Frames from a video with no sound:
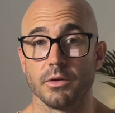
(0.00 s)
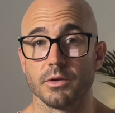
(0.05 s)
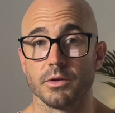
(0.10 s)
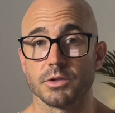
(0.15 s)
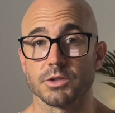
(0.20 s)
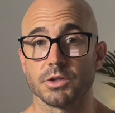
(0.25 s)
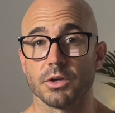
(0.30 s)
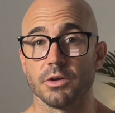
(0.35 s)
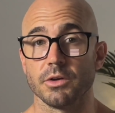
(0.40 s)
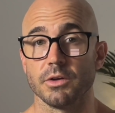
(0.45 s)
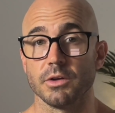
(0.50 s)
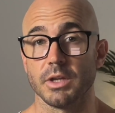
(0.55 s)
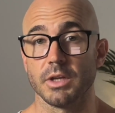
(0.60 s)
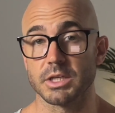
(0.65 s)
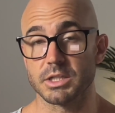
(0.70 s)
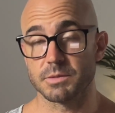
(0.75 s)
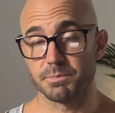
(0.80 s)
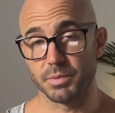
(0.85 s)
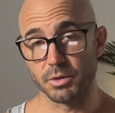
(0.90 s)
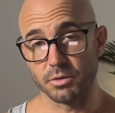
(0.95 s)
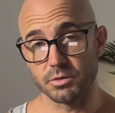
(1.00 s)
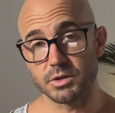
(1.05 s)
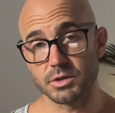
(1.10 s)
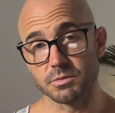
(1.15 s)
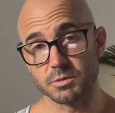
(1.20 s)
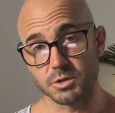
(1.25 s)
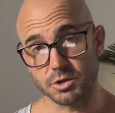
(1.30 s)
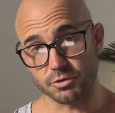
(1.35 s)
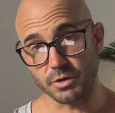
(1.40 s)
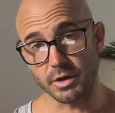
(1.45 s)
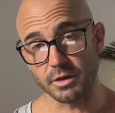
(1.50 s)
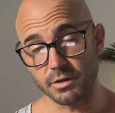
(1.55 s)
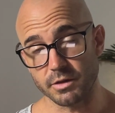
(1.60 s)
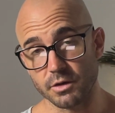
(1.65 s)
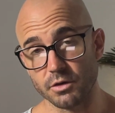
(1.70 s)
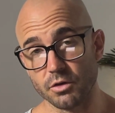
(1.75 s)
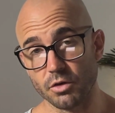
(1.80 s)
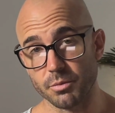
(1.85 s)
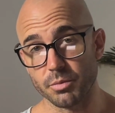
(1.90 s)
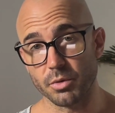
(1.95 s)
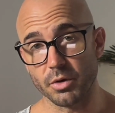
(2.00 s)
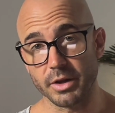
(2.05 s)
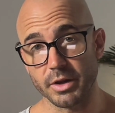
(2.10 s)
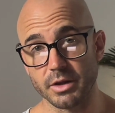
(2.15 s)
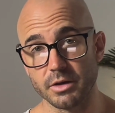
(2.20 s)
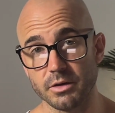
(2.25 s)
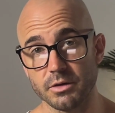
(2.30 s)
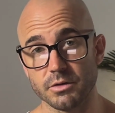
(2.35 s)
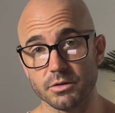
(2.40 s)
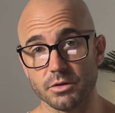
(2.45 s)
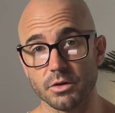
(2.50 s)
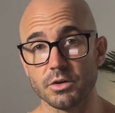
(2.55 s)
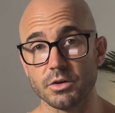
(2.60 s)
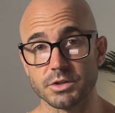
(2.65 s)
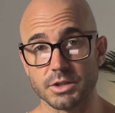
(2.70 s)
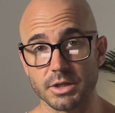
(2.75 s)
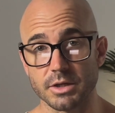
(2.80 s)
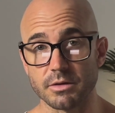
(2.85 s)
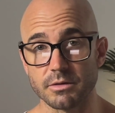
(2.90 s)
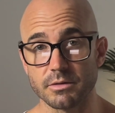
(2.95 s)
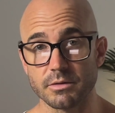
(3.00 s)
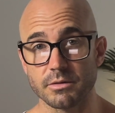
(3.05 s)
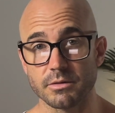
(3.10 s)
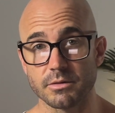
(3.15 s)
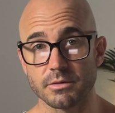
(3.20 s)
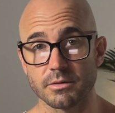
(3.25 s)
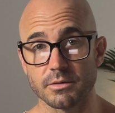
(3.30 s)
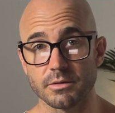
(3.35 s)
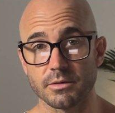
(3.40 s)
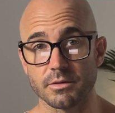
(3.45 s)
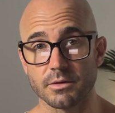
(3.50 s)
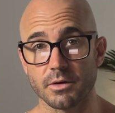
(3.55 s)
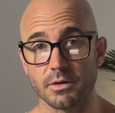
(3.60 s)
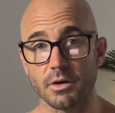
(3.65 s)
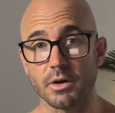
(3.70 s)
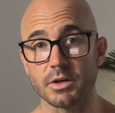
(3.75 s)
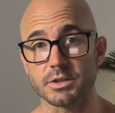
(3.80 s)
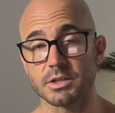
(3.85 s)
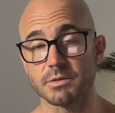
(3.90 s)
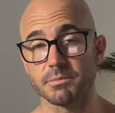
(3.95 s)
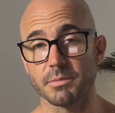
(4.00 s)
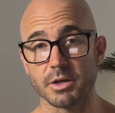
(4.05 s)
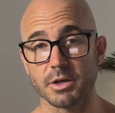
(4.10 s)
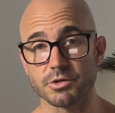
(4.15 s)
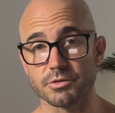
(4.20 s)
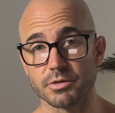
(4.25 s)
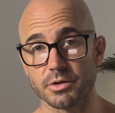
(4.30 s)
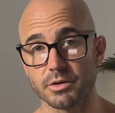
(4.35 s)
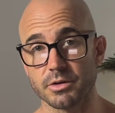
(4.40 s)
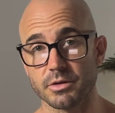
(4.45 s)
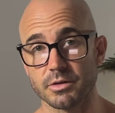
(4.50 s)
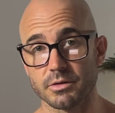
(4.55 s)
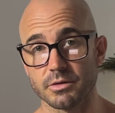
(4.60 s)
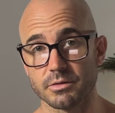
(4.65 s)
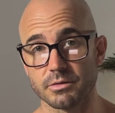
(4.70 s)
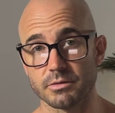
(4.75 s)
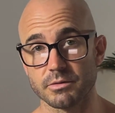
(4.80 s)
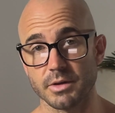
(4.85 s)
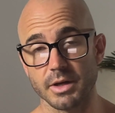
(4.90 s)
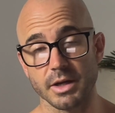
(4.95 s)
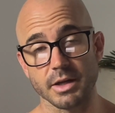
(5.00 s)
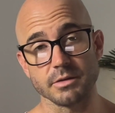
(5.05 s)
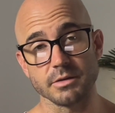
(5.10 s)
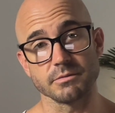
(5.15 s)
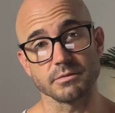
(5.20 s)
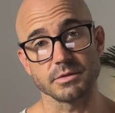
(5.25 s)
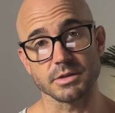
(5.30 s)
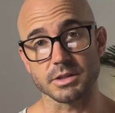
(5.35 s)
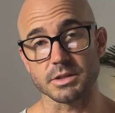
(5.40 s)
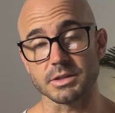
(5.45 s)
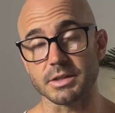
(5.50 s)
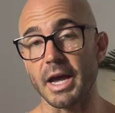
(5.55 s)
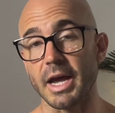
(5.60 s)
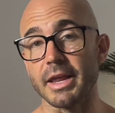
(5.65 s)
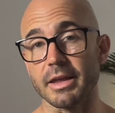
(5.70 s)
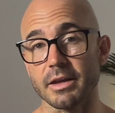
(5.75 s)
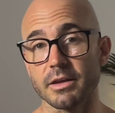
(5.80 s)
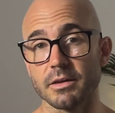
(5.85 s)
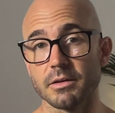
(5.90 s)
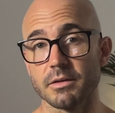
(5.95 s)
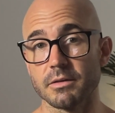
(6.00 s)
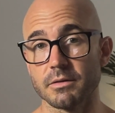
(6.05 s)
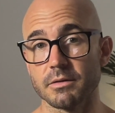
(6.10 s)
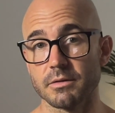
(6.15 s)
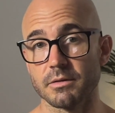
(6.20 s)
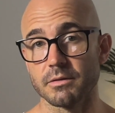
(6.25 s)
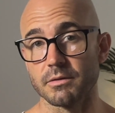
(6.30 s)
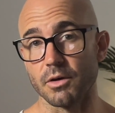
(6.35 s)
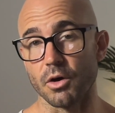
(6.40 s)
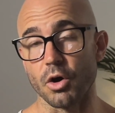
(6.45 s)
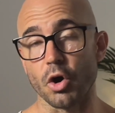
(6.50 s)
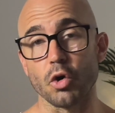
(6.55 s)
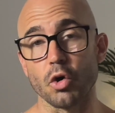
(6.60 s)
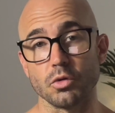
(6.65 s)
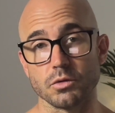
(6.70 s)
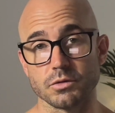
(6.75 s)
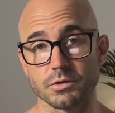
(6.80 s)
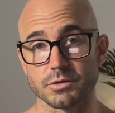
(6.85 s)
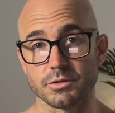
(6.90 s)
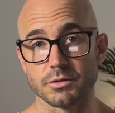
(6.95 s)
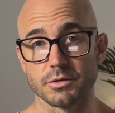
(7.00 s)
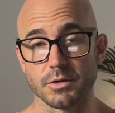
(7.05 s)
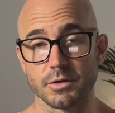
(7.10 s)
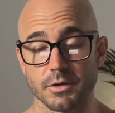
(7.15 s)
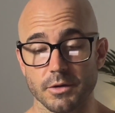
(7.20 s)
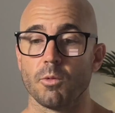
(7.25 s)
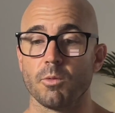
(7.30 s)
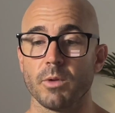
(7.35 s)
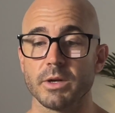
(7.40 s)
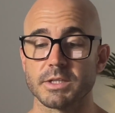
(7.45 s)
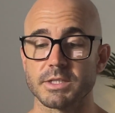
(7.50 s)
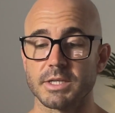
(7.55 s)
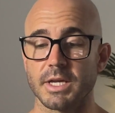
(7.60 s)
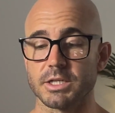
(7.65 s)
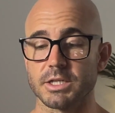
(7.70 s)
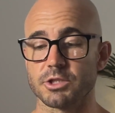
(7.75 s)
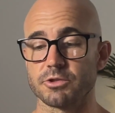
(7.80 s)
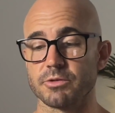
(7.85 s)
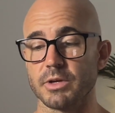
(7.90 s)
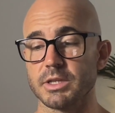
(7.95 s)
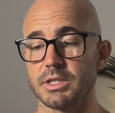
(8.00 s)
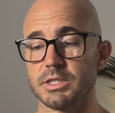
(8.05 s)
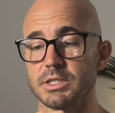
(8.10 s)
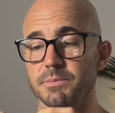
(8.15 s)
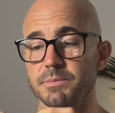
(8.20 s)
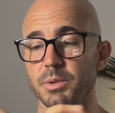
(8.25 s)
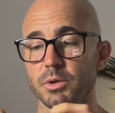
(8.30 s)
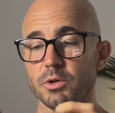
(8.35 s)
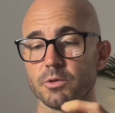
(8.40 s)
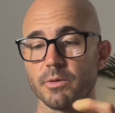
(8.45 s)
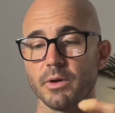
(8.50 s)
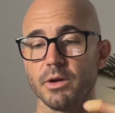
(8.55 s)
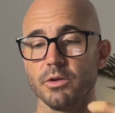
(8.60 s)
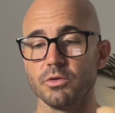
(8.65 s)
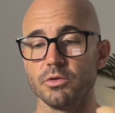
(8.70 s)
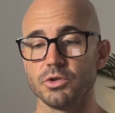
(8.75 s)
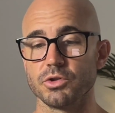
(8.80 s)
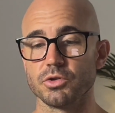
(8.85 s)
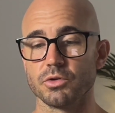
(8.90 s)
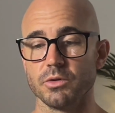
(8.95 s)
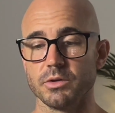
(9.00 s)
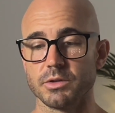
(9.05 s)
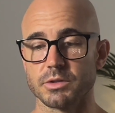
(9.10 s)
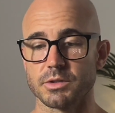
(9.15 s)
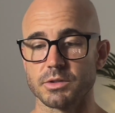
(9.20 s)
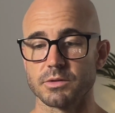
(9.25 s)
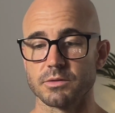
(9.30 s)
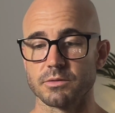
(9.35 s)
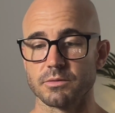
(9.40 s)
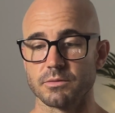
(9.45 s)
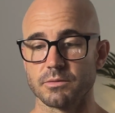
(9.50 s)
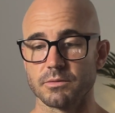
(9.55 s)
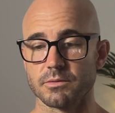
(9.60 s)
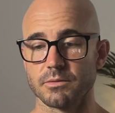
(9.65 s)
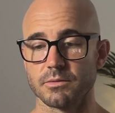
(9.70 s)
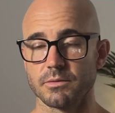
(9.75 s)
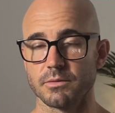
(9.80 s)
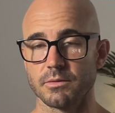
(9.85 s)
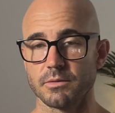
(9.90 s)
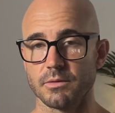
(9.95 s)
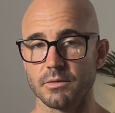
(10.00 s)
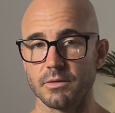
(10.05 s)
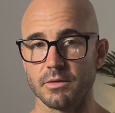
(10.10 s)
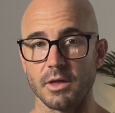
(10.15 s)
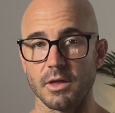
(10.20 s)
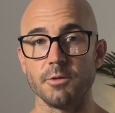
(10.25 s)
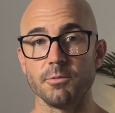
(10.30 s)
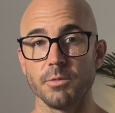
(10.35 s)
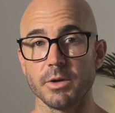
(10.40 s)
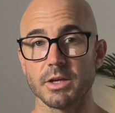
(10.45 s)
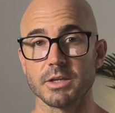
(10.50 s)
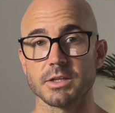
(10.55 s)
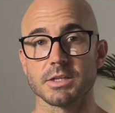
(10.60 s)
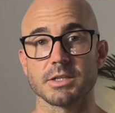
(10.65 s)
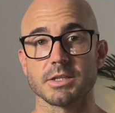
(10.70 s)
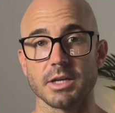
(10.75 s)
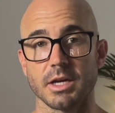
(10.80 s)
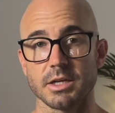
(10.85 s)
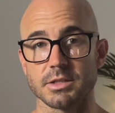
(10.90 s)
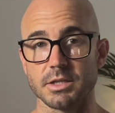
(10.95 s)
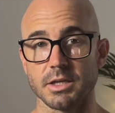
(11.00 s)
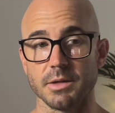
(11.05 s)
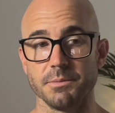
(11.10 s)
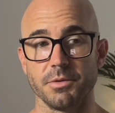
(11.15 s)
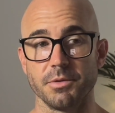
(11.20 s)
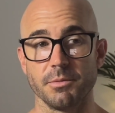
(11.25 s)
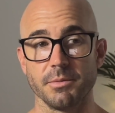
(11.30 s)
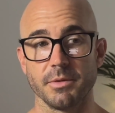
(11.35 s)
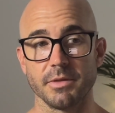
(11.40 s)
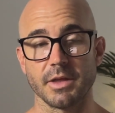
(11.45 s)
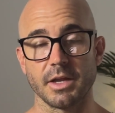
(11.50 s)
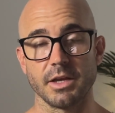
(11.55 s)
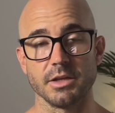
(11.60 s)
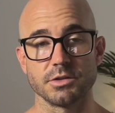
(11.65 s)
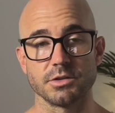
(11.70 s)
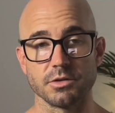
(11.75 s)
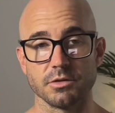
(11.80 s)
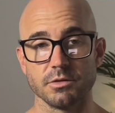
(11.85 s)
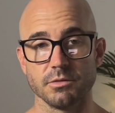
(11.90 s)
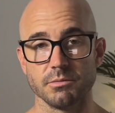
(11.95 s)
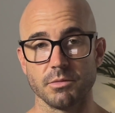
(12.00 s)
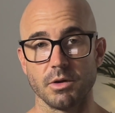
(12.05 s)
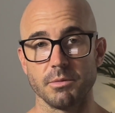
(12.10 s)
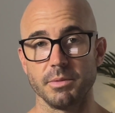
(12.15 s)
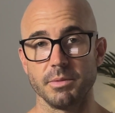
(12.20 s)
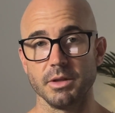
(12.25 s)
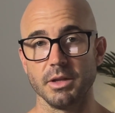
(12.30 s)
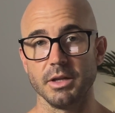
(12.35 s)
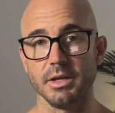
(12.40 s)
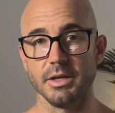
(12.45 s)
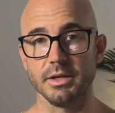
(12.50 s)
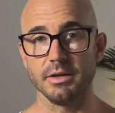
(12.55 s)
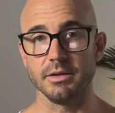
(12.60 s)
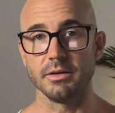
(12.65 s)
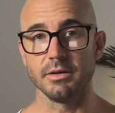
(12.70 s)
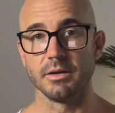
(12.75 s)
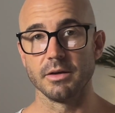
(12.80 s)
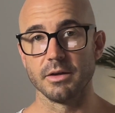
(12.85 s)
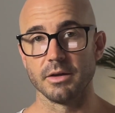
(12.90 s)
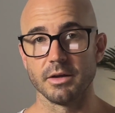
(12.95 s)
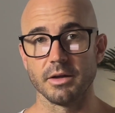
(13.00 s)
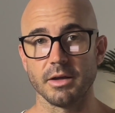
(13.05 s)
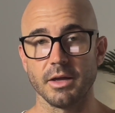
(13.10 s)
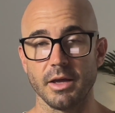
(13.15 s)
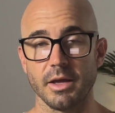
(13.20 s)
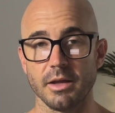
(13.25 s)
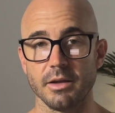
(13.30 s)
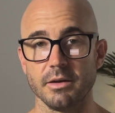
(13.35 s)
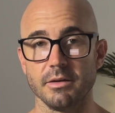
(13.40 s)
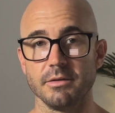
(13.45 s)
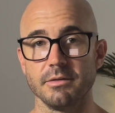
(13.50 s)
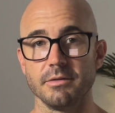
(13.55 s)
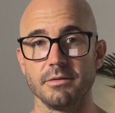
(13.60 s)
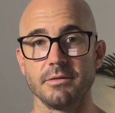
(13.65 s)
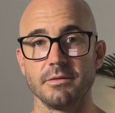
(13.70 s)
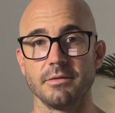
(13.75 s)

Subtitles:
So let's build some strength in your body using isometric and static holds. Once that strength is built around your joints, then we can start to implement that into mobility and